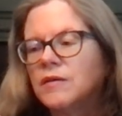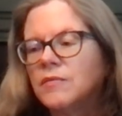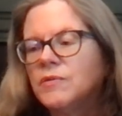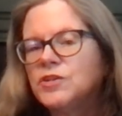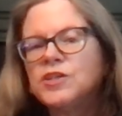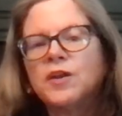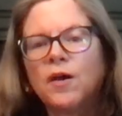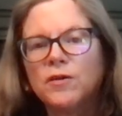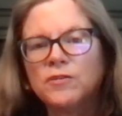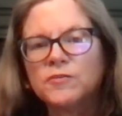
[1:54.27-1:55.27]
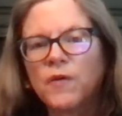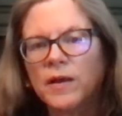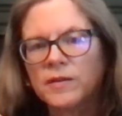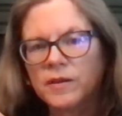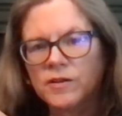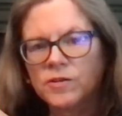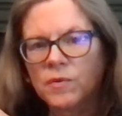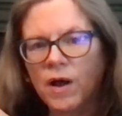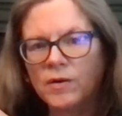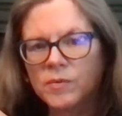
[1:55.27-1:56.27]
When she goes finally to
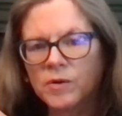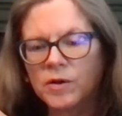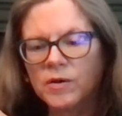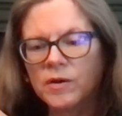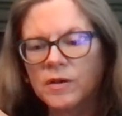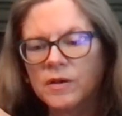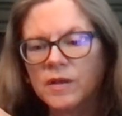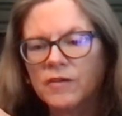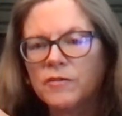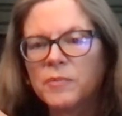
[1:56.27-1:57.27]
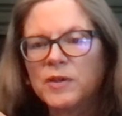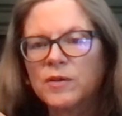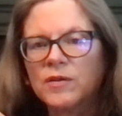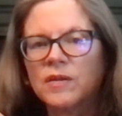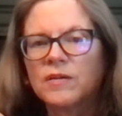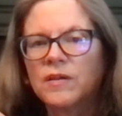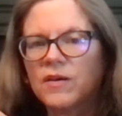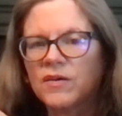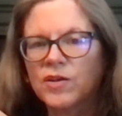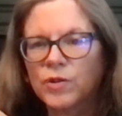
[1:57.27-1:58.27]
Wildwood, having been
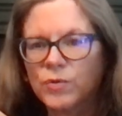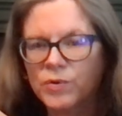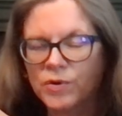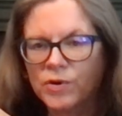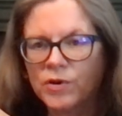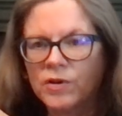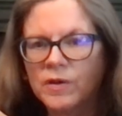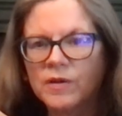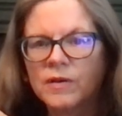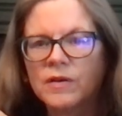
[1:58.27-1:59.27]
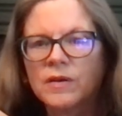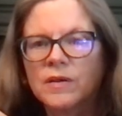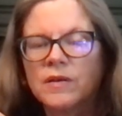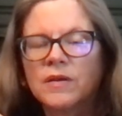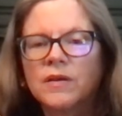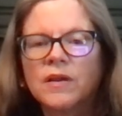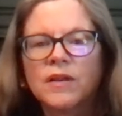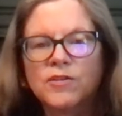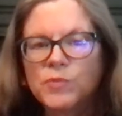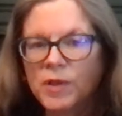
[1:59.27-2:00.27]
long lured,
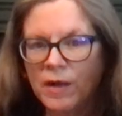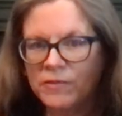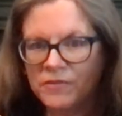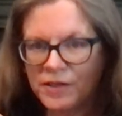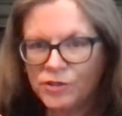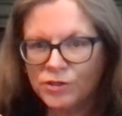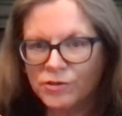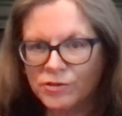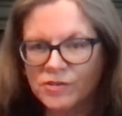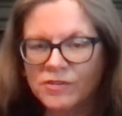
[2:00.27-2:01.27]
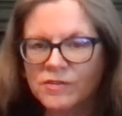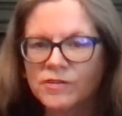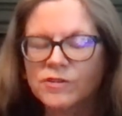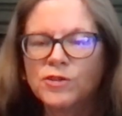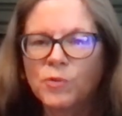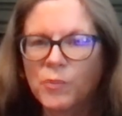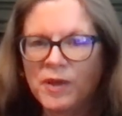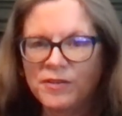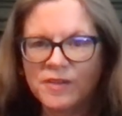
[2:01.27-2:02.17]
she will have adventures, she will meet